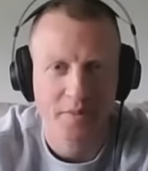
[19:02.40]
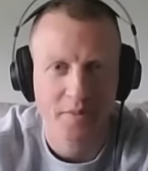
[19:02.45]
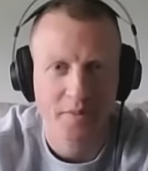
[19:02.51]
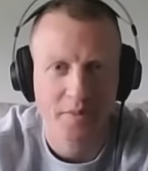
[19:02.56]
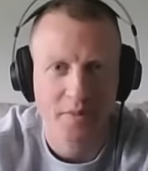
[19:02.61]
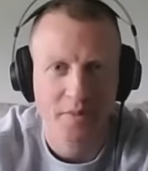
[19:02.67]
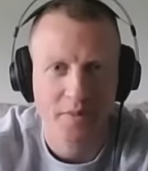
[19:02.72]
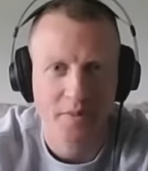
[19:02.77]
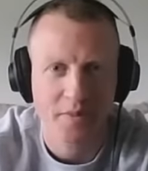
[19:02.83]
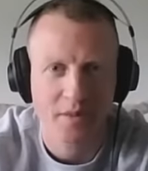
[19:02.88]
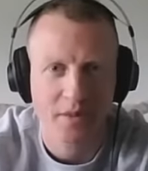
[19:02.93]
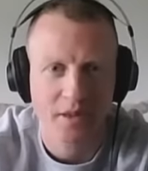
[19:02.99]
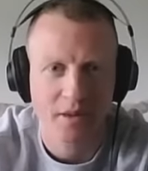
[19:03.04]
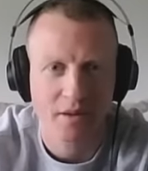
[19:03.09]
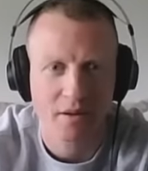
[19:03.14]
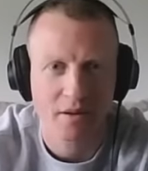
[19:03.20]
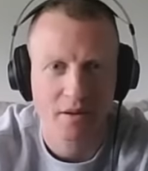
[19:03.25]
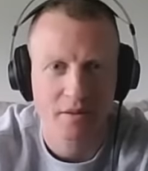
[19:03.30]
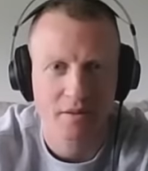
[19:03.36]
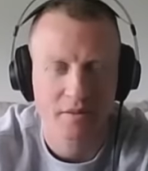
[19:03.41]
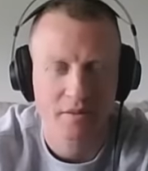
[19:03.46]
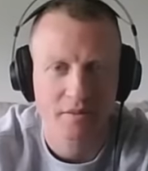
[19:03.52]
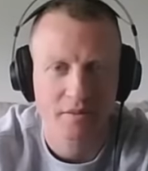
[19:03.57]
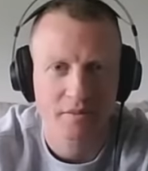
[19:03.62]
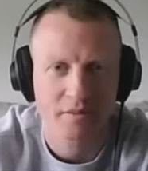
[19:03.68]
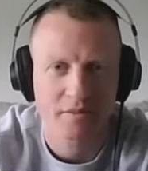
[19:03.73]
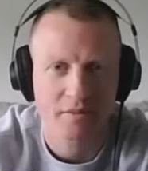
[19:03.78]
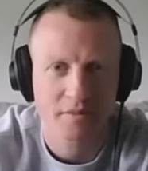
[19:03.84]

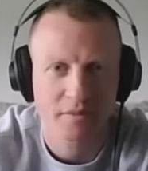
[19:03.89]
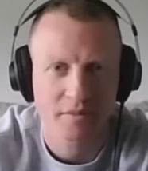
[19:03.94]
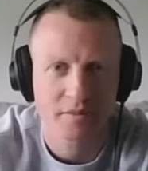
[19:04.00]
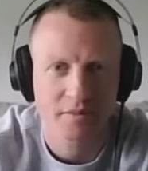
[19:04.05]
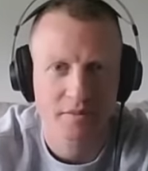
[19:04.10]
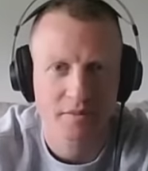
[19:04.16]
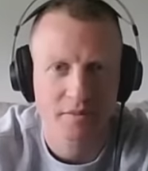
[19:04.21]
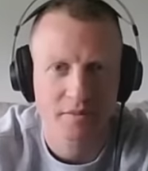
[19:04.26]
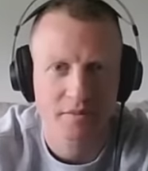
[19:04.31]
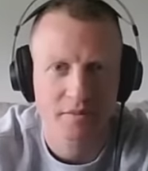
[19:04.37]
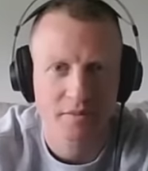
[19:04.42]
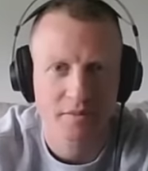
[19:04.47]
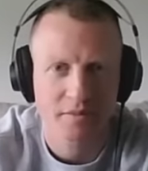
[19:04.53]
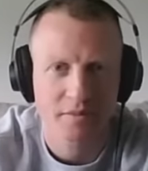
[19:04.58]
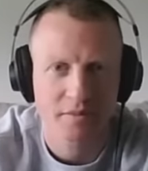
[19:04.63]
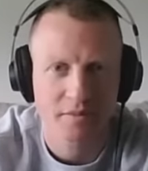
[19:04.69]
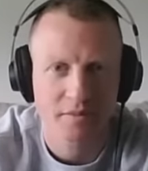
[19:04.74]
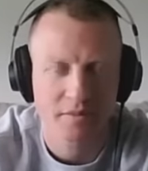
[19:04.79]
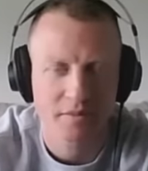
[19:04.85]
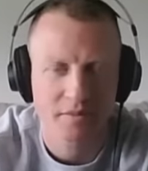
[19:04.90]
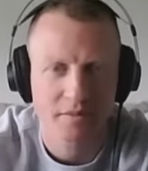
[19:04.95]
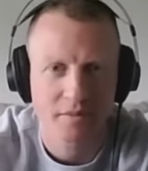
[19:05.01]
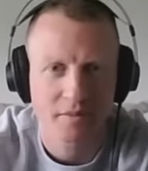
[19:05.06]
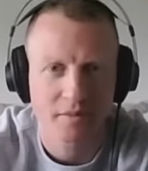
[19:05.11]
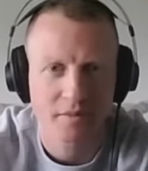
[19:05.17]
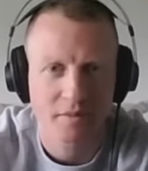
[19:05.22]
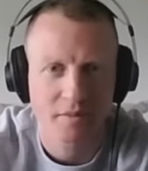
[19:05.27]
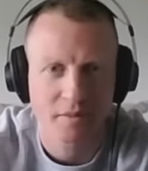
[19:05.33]

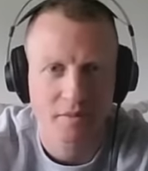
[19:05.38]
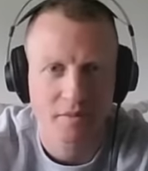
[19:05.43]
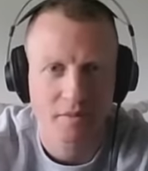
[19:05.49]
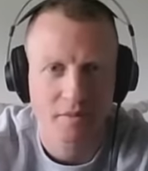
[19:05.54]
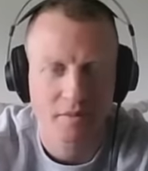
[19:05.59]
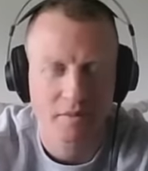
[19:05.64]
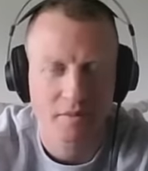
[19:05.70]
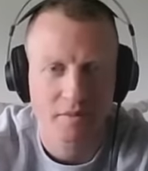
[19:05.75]
(silent)